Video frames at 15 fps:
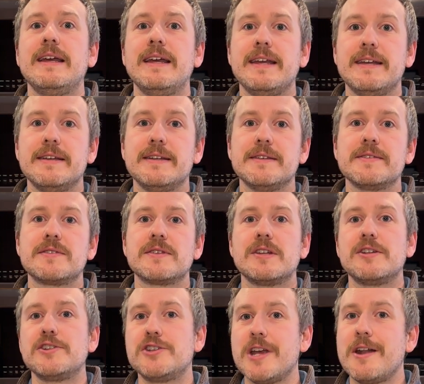is
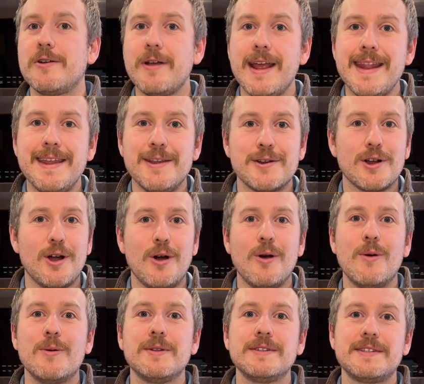generating your
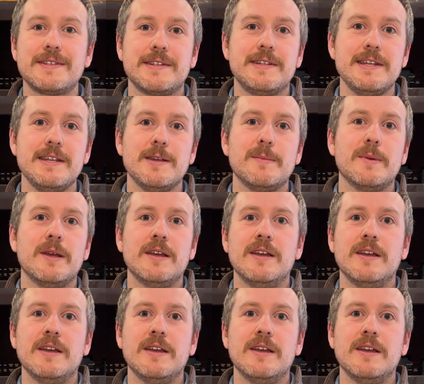own steam.